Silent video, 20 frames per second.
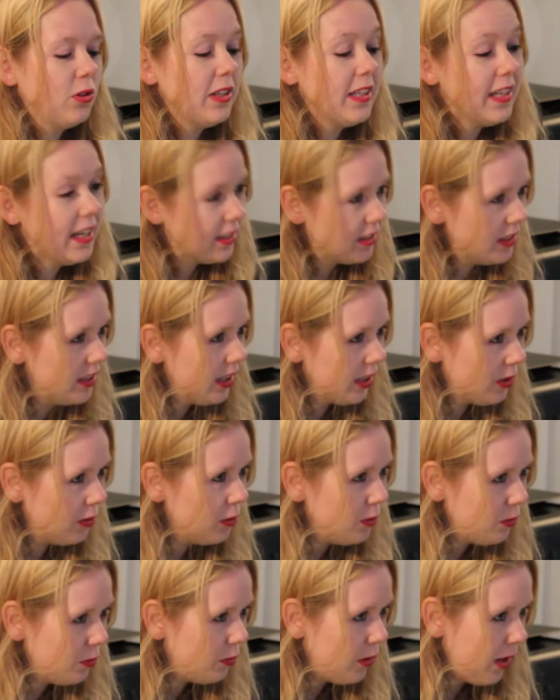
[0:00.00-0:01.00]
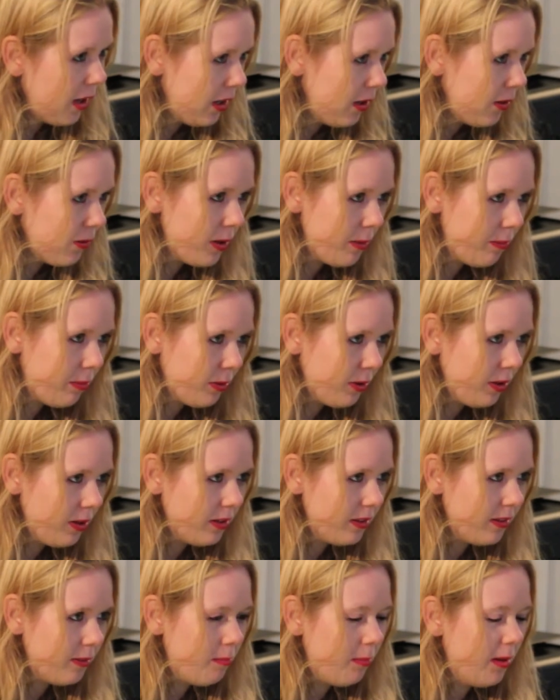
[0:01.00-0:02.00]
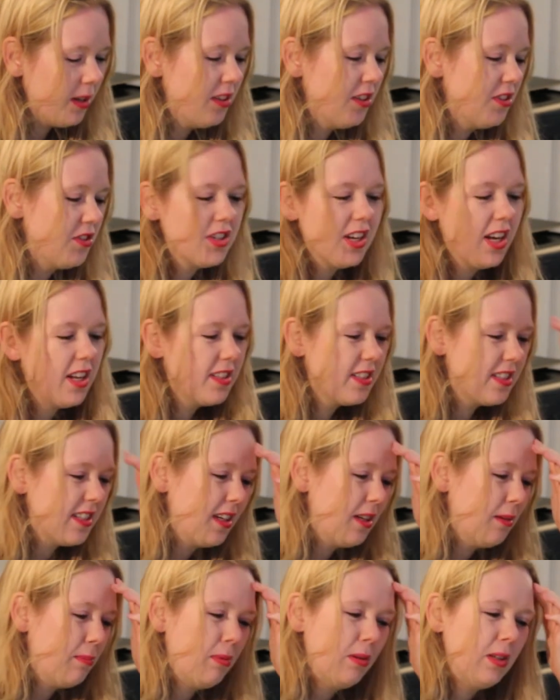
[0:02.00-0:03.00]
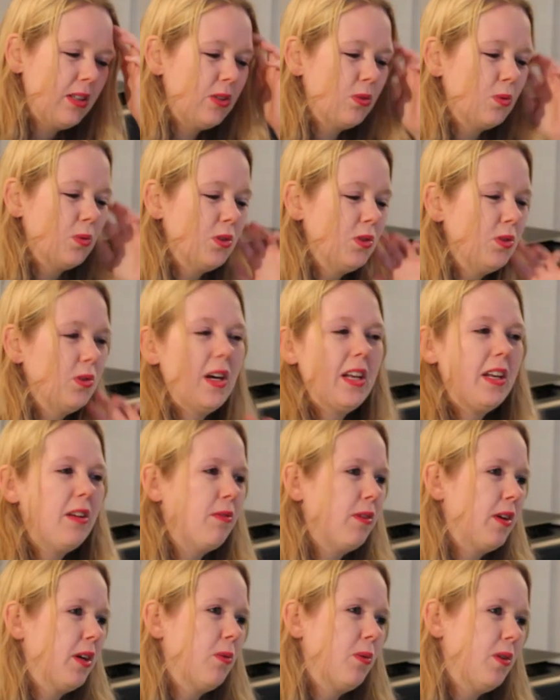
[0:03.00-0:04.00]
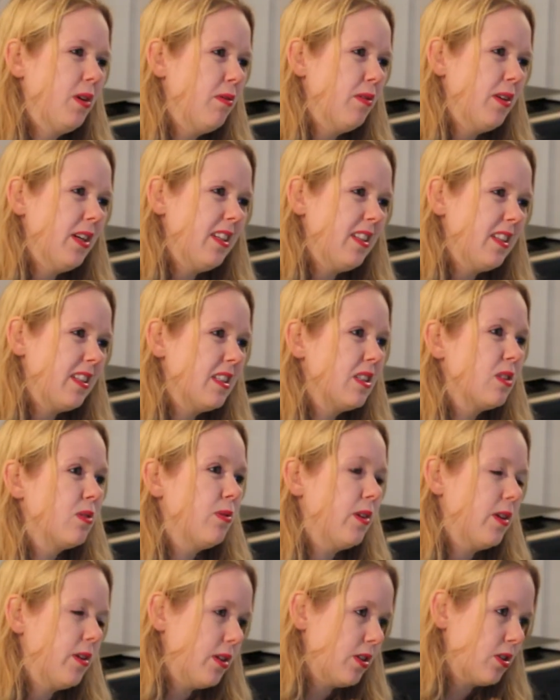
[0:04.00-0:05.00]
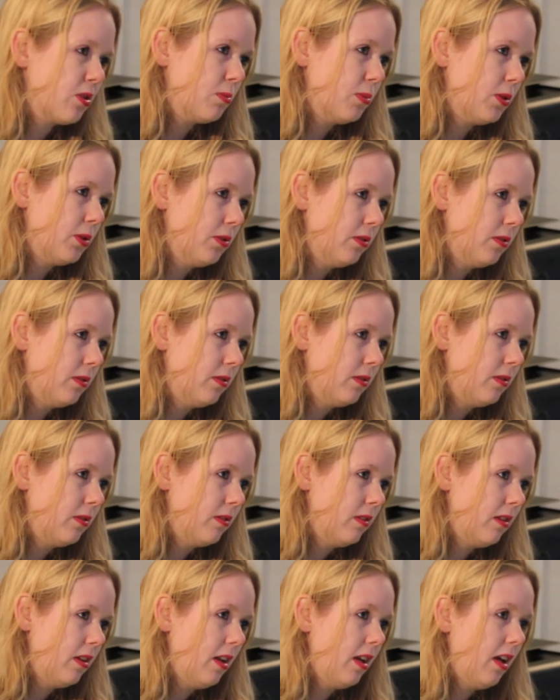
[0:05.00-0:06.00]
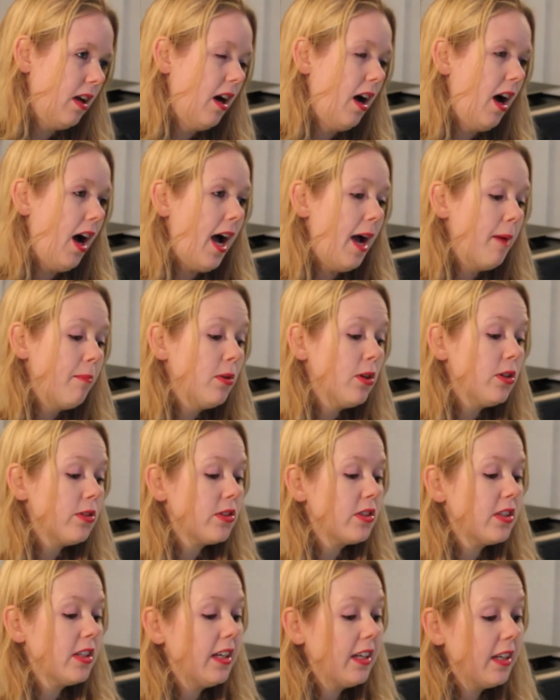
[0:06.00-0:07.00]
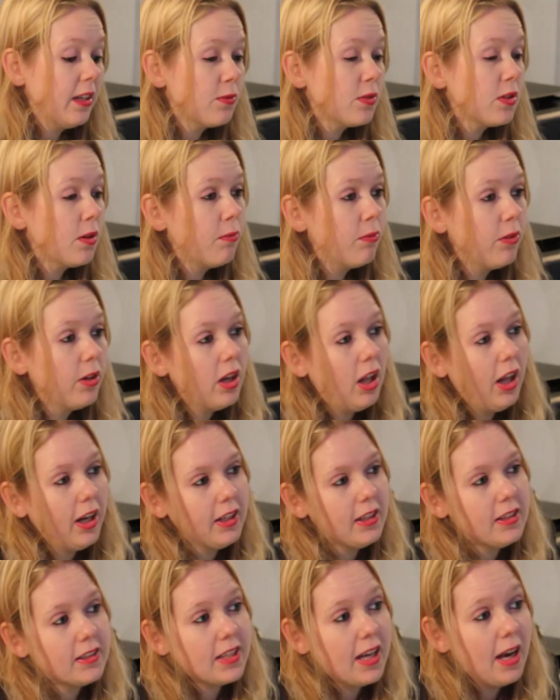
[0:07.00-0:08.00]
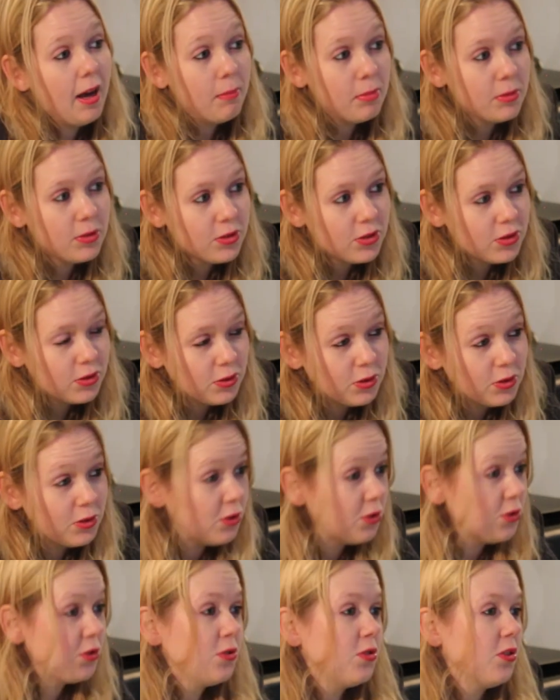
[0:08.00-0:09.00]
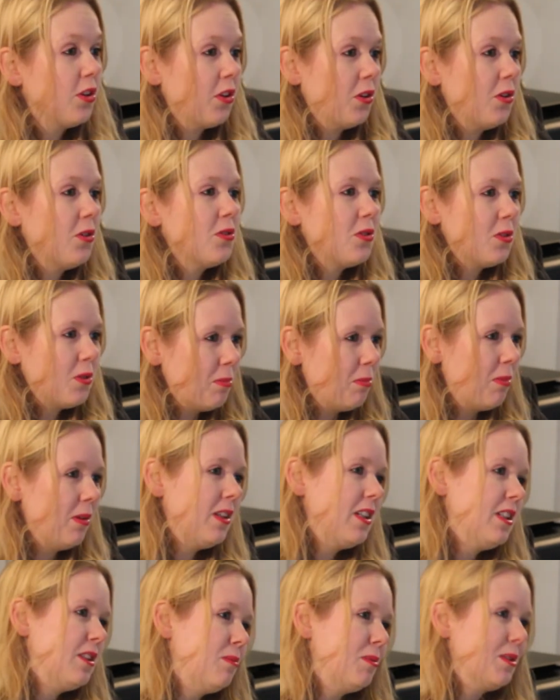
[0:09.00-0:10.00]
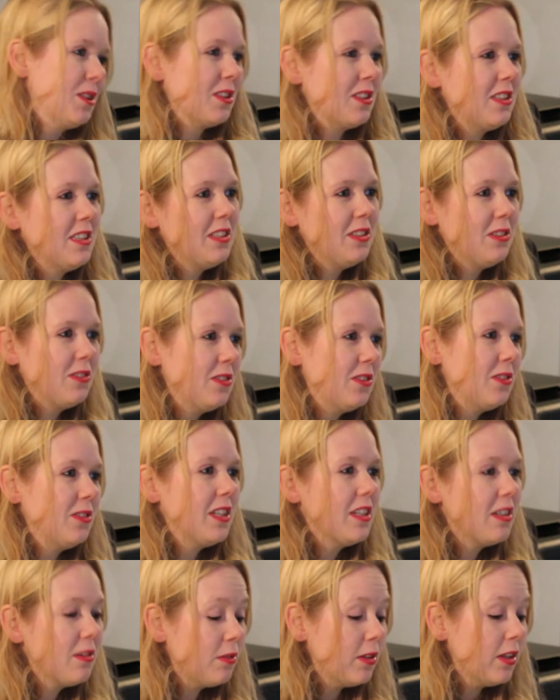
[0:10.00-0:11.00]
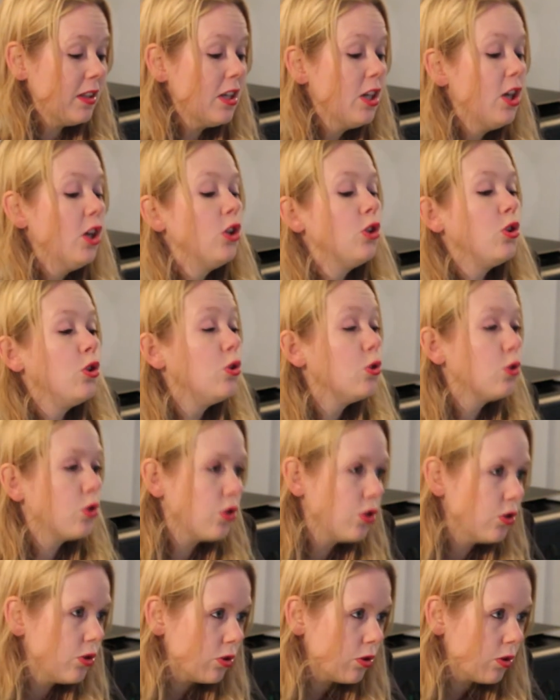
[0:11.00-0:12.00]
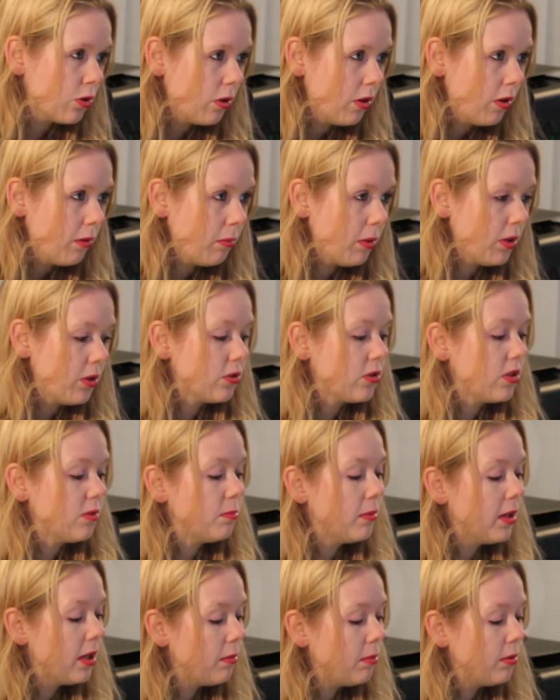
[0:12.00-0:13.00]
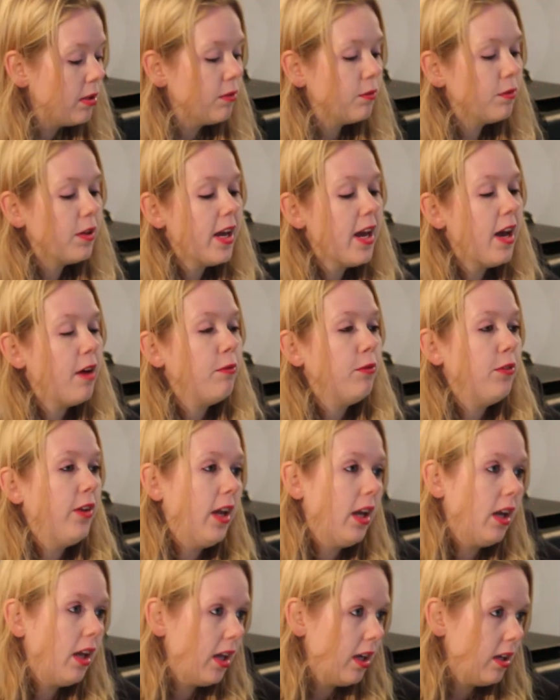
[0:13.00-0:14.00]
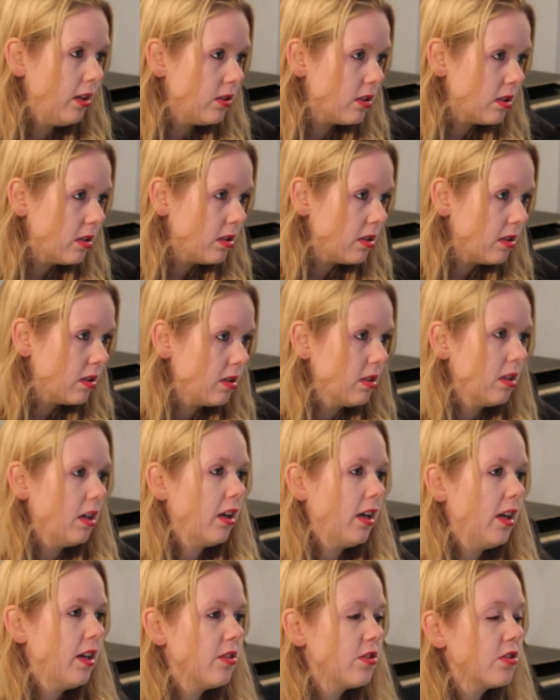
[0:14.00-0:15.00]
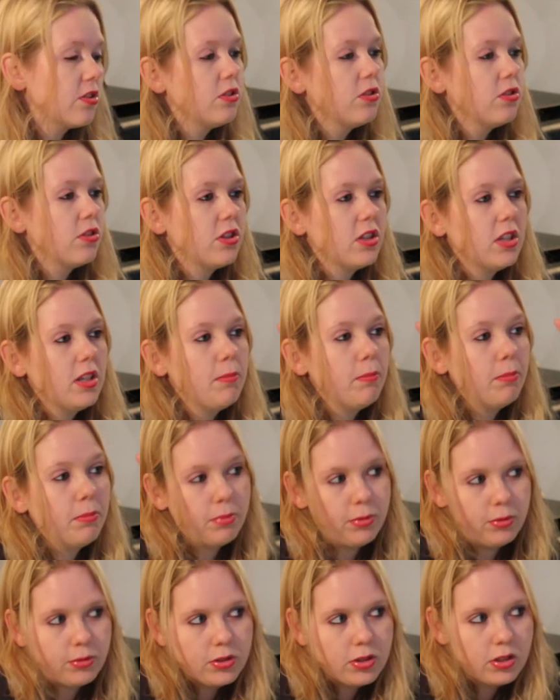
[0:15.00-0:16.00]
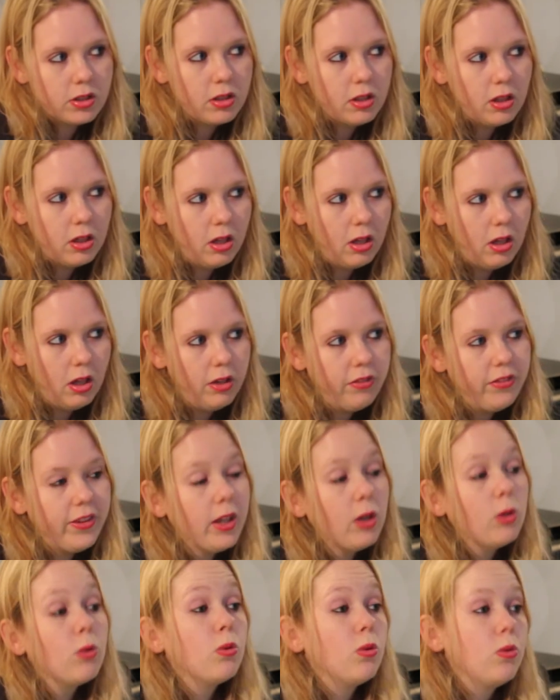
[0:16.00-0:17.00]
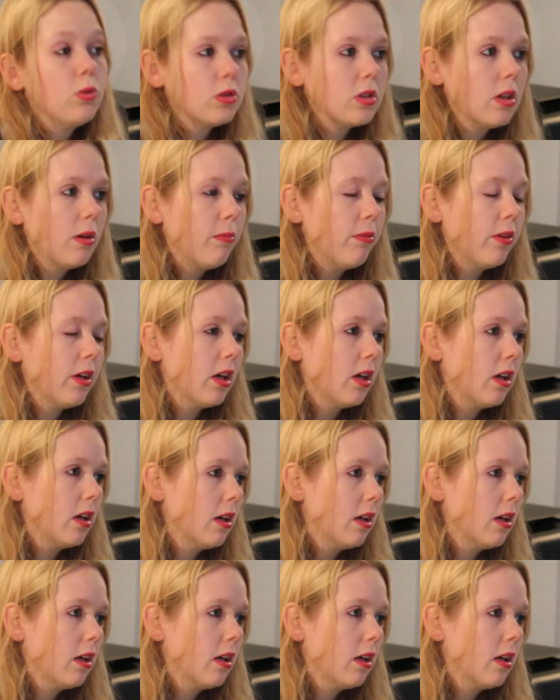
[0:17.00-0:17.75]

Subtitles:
yes, they could file a report, but the chance that the police will do anything with it is very small. I'm not saying if something like this happens to you, you should not go to the police because they don't do anything. You should. Because maybe if they have 10 cases against the same person, they could do something.